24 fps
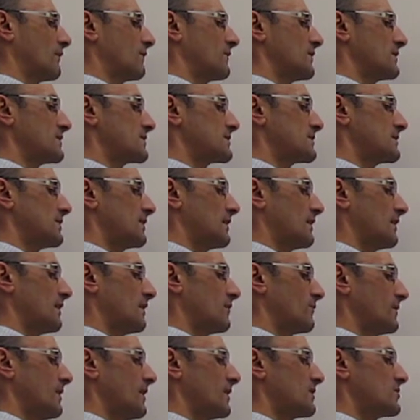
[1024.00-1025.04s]
of this uh,
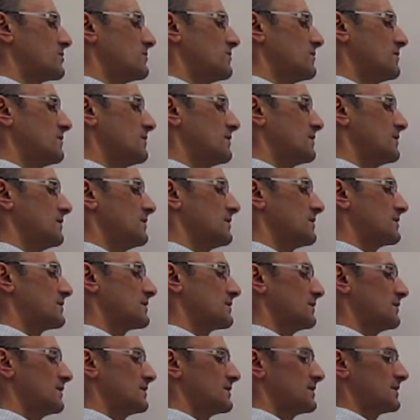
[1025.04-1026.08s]
reaction is
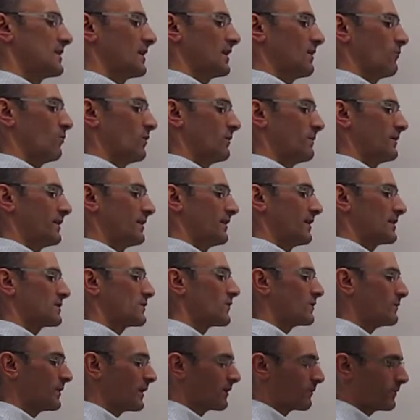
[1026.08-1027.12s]
this will be an
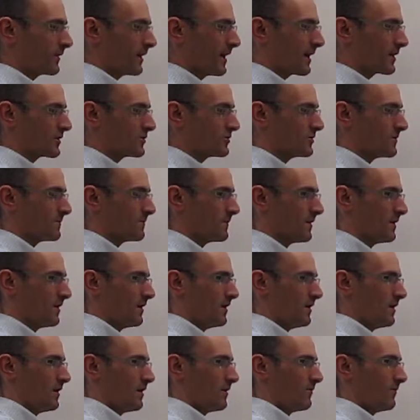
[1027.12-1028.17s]
exothermic reaction,
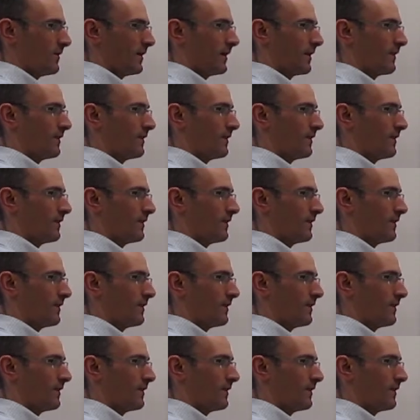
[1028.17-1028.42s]
right?